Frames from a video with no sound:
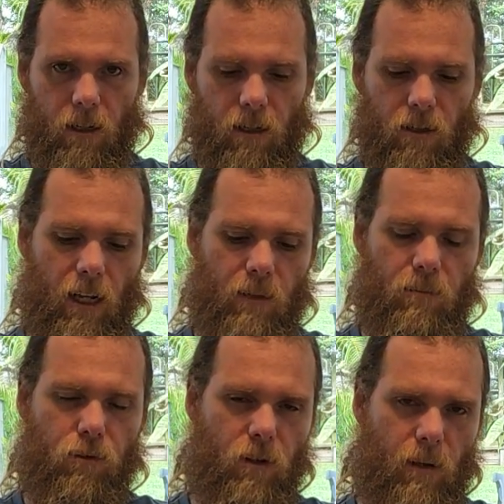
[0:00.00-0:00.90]
So that's
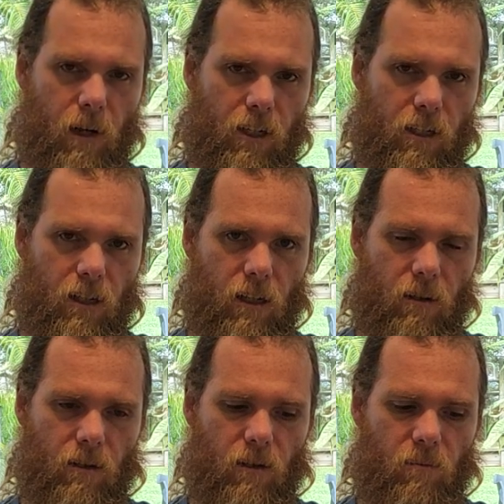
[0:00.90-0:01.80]
pretty much
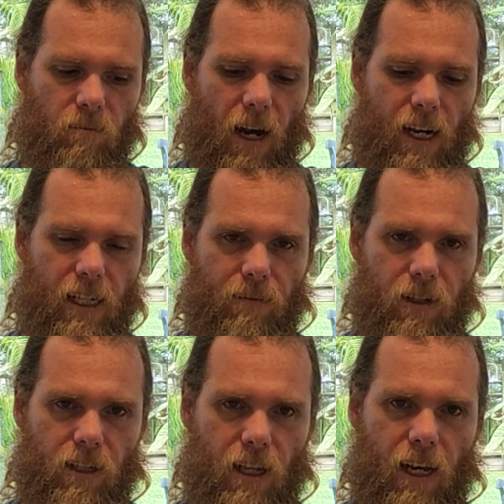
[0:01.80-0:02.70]
the main
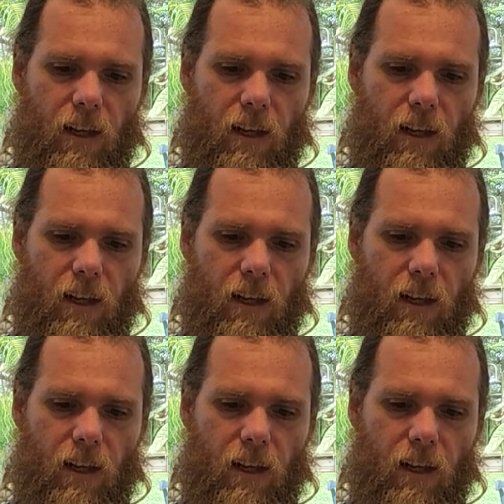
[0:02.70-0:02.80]
difference there.